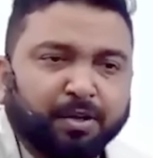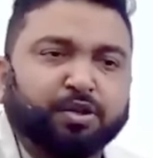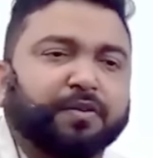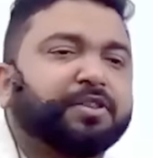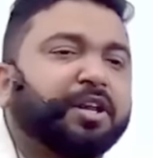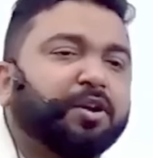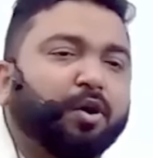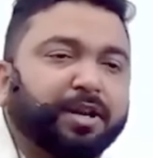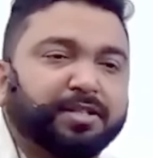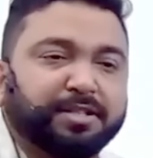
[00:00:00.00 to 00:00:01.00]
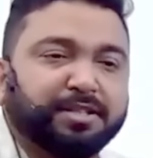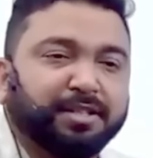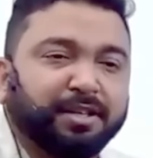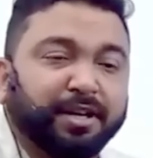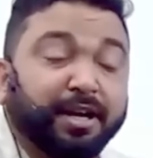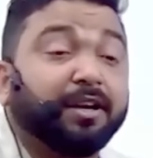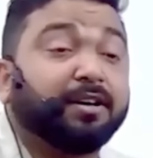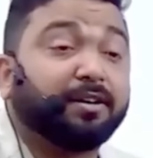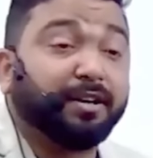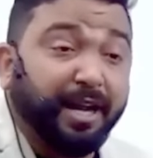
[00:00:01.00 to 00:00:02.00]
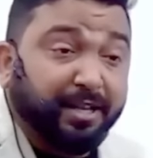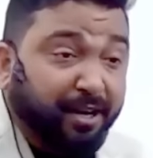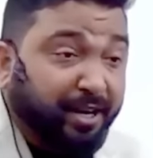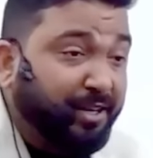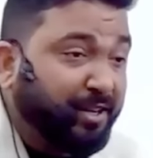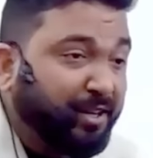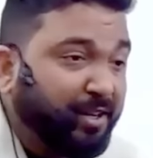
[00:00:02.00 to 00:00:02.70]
So there were three goddesses in a gathering.